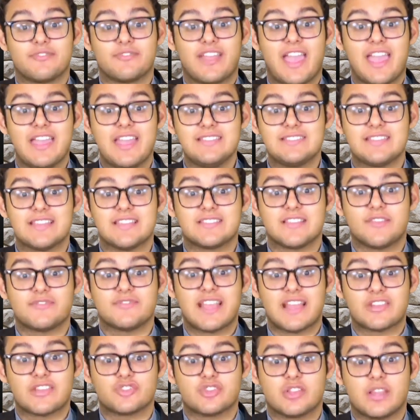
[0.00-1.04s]
of cases of
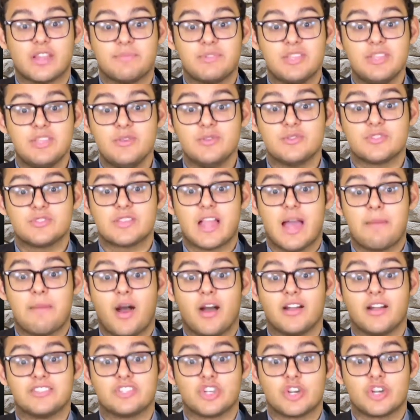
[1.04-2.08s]
sexual abuse
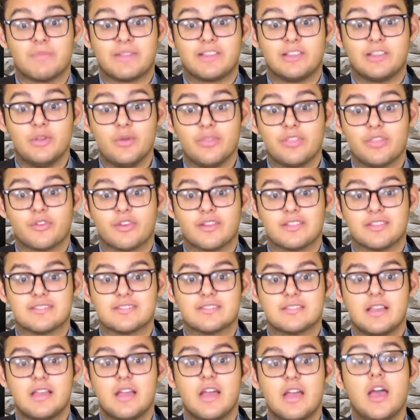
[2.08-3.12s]
among German
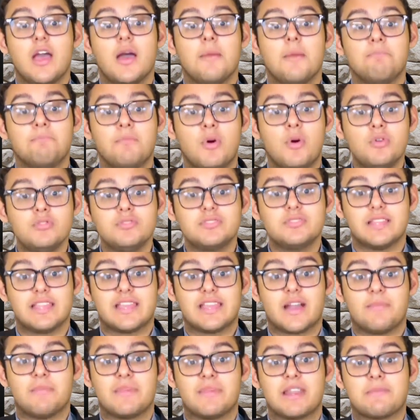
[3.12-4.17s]
Lutherans, mostly
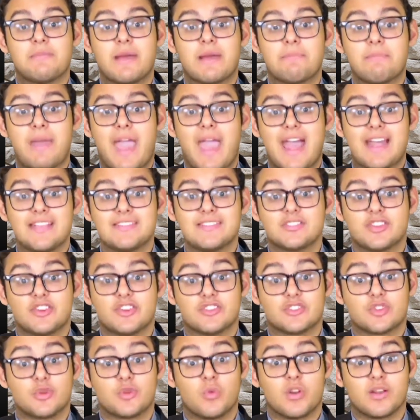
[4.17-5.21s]
committed by
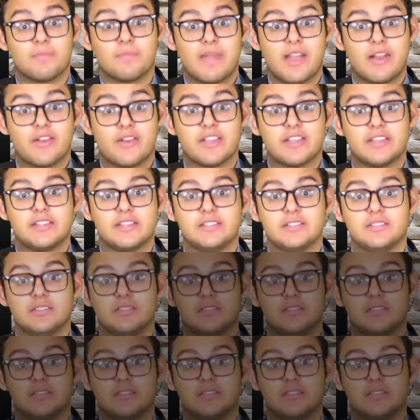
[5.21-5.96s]
pastors who are married.